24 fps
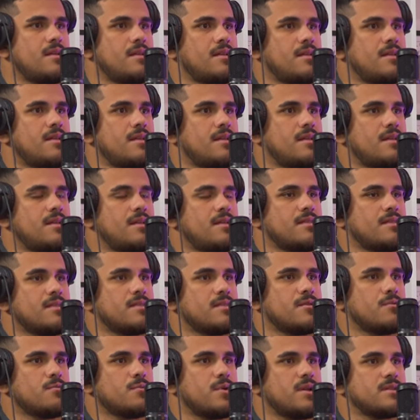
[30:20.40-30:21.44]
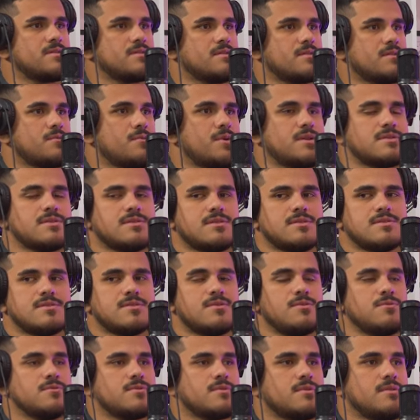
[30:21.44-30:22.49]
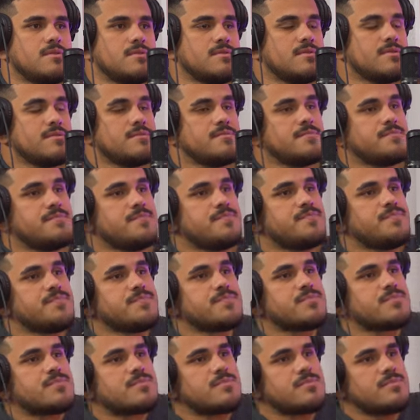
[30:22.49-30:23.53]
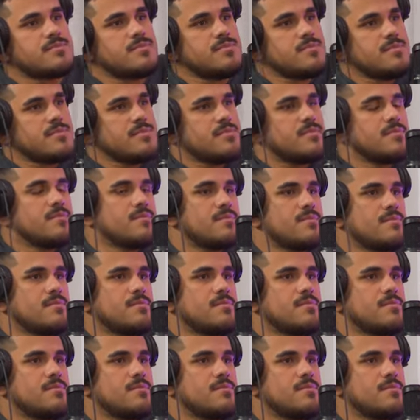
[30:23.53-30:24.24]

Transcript: the resin. The resin. The resin is useless. And this is what